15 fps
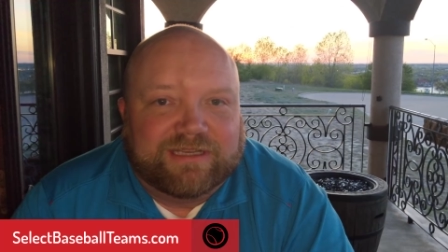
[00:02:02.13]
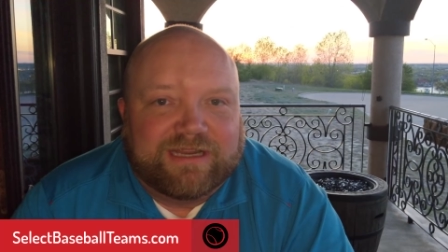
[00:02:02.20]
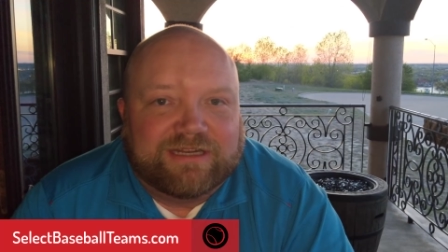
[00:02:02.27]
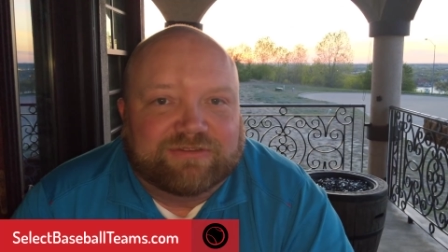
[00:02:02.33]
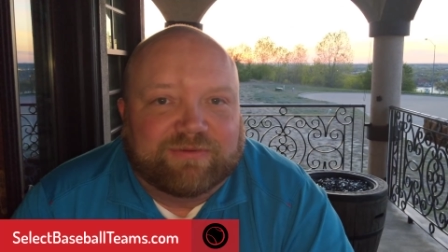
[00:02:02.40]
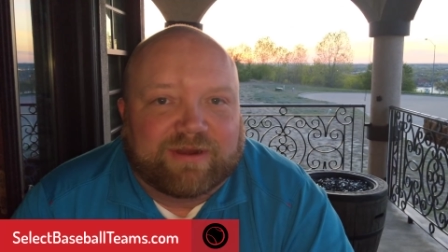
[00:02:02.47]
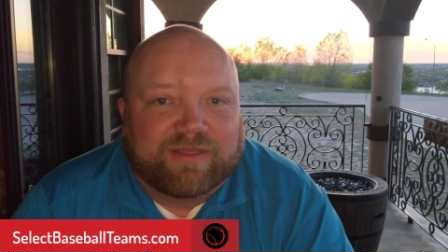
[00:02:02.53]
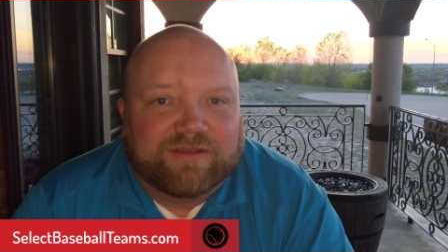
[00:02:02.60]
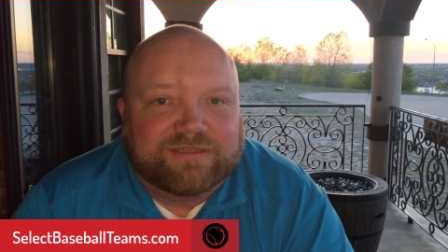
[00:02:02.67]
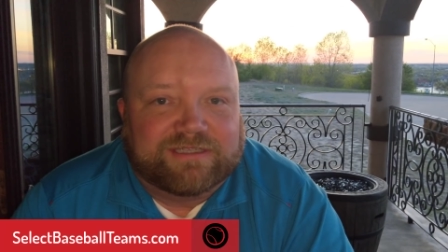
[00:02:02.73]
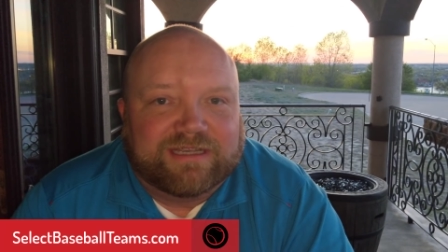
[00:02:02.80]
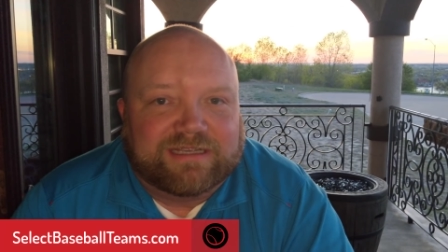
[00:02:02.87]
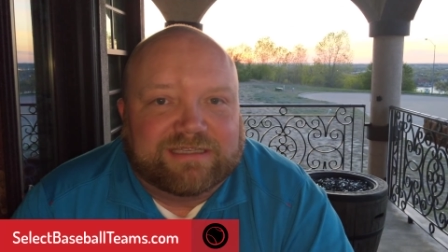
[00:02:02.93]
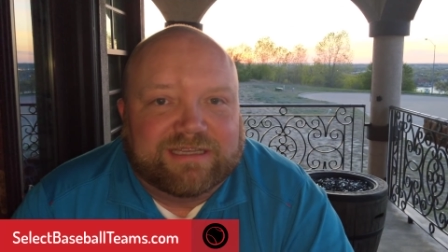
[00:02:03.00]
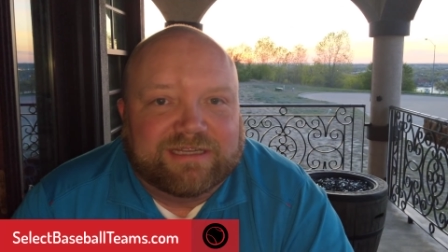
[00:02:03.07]
in each one of
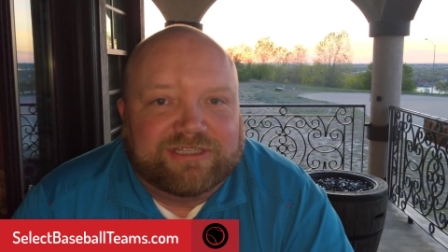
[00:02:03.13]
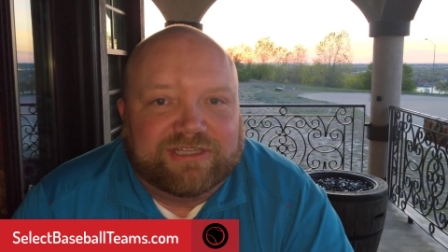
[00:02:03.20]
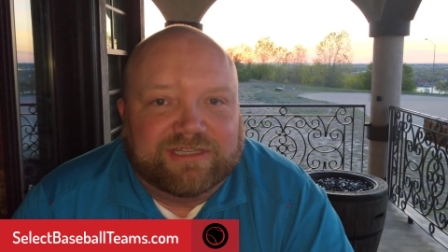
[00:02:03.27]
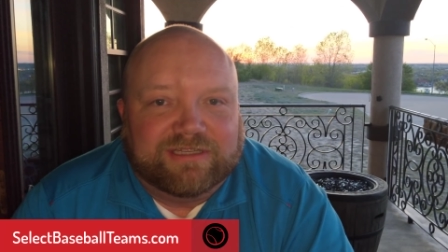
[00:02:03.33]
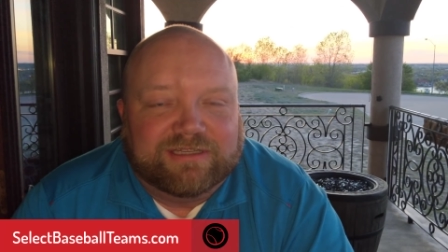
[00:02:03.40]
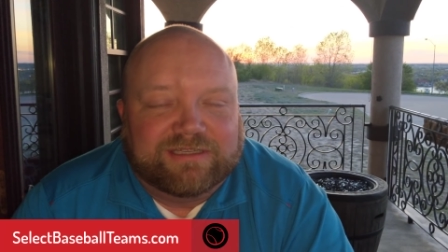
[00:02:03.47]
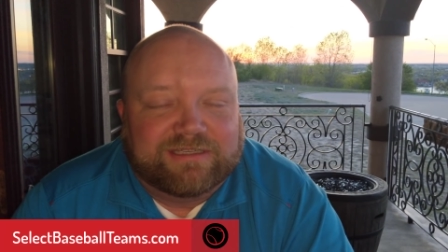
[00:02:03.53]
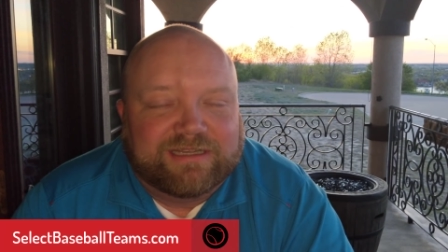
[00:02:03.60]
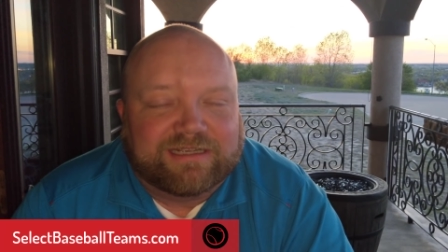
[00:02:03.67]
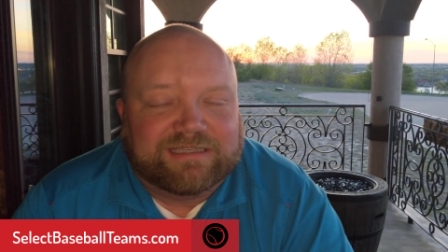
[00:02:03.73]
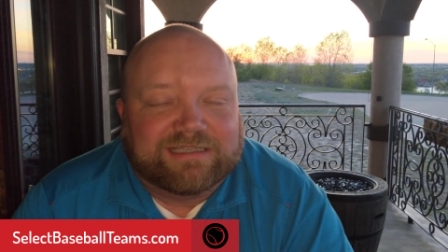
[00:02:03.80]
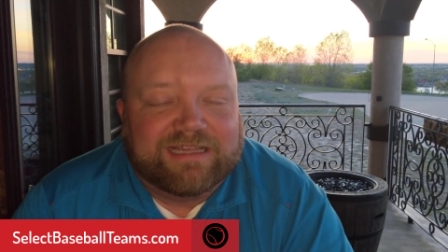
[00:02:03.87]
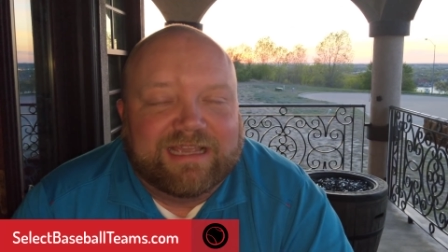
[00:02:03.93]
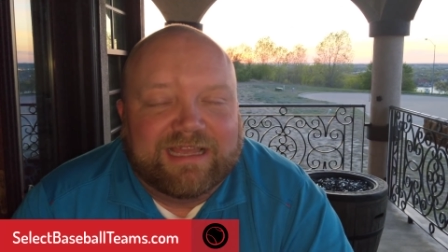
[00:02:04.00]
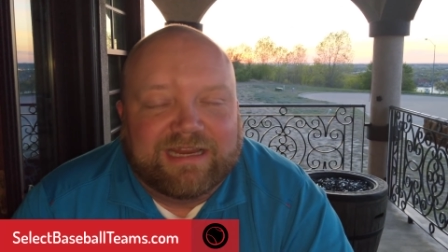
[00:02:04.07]
those six,
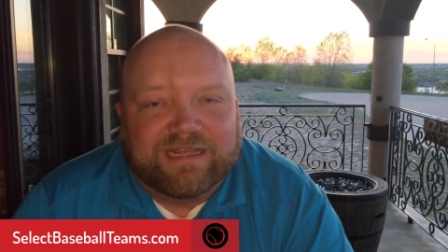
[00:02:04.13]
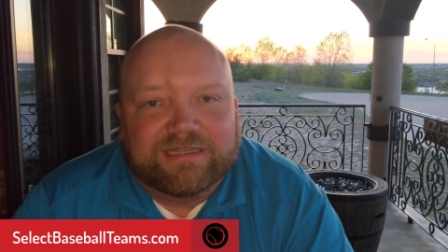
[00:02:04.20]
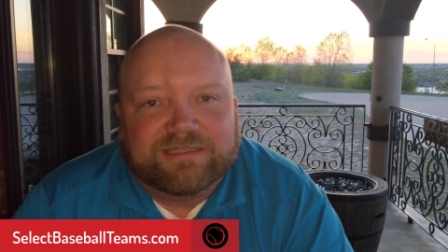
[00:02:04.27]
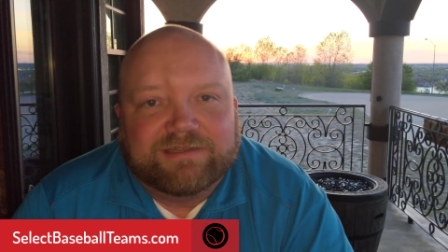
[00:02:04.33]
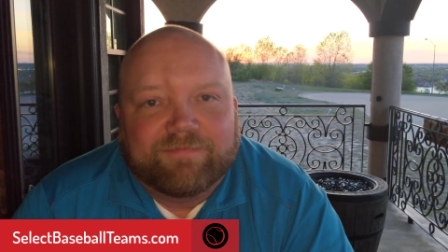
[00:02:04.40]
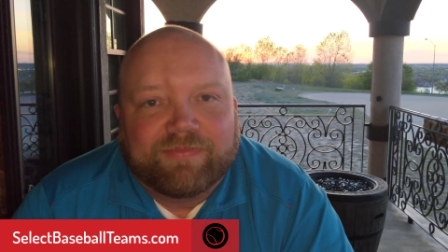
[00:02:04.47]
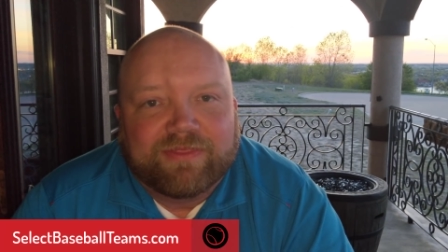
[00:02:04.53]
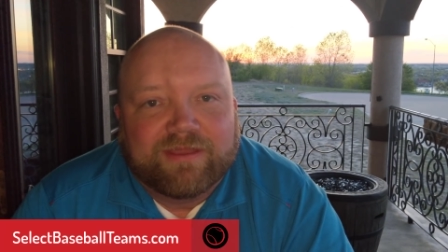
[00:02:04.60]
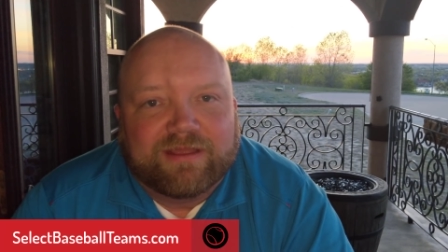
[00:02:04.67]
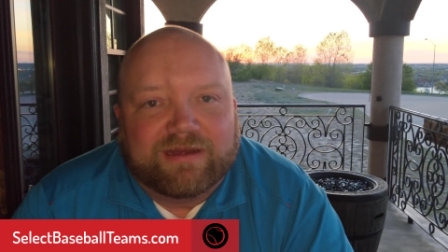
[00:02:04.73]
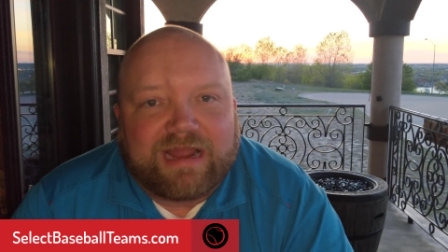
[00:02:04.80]
six innings?